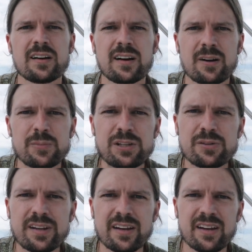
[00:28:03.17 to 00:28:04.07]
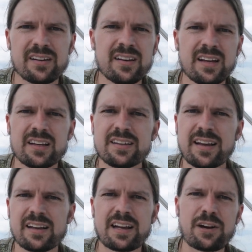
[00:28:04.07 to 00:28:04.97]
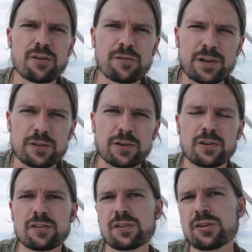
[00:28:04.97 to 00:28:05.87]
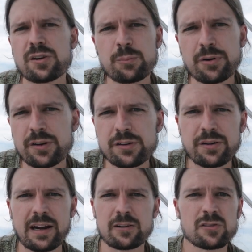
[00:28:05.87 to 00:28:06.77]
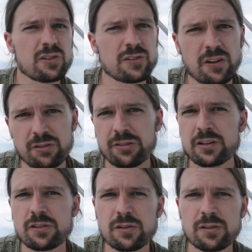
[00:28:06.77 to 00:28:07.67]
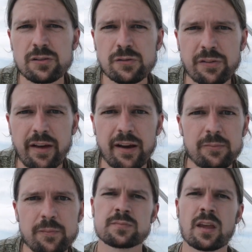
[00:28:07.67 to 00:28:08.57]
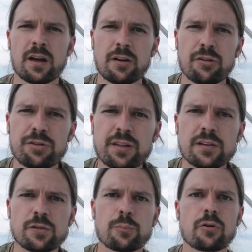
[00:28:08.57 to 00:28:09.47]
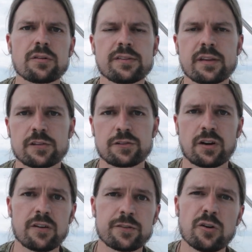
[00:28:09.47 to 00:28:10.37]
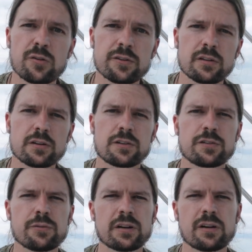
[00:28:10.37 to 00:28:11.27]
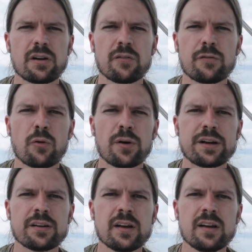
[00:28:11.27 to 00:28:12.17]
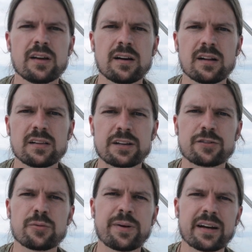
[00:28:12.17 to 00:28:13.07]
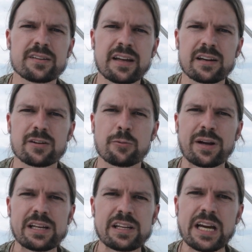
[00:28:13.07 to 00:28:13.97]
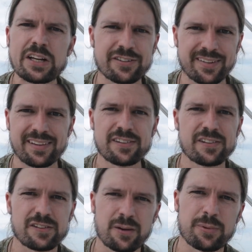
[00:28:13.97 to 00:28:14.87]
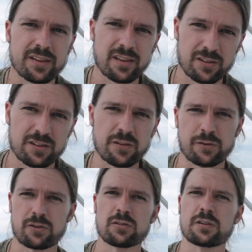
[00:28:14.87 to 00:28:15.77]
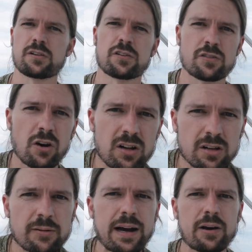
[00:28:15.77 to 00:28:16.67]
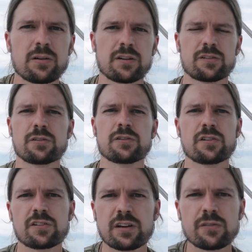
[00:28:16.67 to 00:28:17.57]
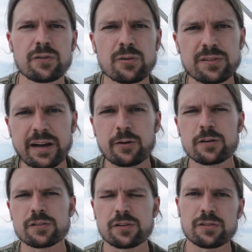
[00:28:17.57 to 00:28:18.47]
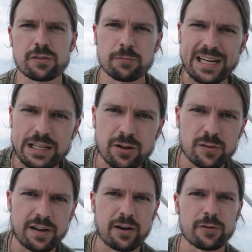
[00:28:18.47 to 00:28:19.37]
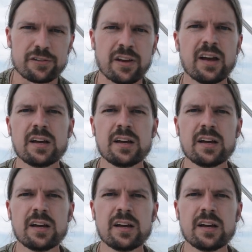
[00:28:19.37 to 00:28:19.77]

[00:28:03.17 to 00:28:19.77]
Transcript: Um, you can get air filters that you can put in your house. There's other things you can do for that. Another thing that's important that's often overlooked is you want to avoid electromagnetic radiation. This is something that's difficult because it's all around us. There's the cell phone towers, there's the radio towers.